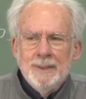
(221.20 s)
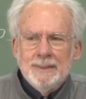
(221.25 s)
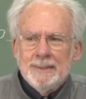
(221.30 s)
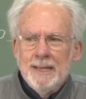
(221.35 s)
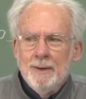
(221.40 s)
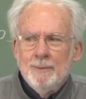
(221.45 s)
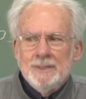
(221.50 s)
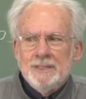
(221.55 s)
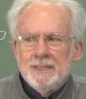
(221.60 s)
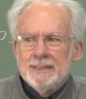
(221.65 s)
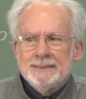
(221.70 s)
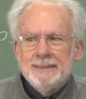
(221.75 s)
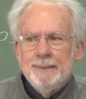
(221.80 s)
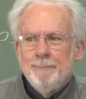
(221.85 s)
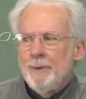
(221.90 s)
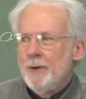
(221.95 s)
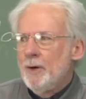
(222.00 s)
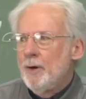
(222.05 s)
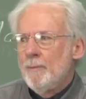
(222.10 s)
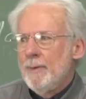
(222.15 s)
it was
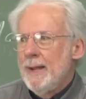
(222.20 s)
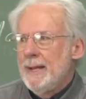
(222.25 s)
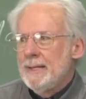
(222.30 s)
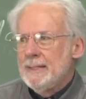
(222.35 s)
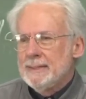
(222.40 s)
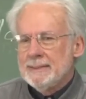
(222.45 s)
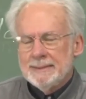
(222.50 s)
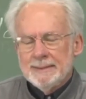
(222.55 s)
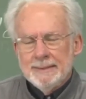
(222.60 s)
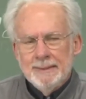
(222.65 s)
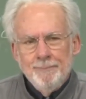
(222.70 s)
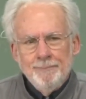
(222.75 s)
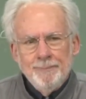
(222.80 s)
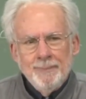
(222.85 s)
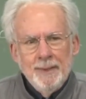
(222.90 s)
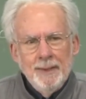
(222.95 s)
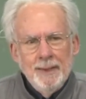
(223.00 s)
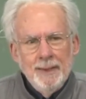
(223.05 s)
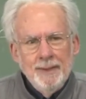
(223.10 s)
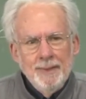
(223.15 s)
just simply horrendous.
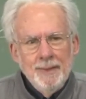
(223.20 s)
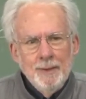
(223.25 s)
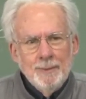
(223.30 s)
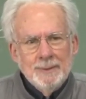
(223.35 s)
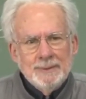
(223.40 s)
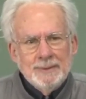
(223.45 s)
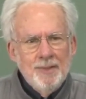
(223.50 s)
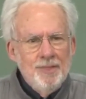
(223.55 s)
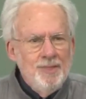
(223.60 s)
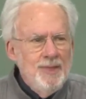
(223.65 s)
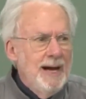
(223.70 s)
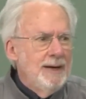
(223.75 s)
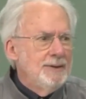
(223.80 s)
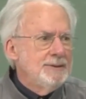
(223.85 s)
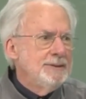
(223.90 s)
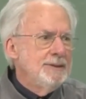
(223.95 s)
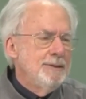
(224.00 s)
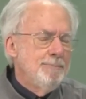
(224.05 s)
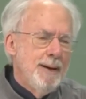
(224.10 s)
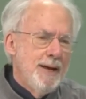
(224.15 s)
There was
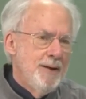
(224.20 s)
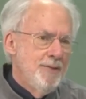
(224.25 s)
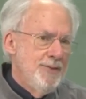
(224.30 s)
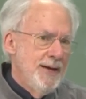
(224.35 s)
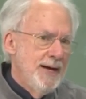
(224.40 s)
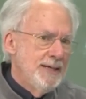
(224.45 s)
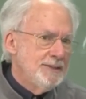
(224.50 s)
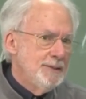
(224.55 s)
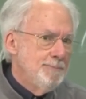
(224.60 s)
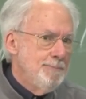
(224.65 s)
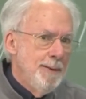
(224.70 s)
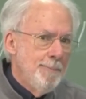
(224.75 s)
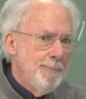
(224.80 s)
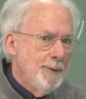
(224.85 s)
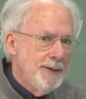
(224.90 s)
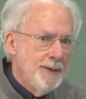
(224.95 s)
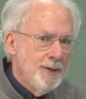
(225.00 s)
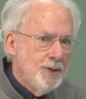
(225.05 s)
about a thousand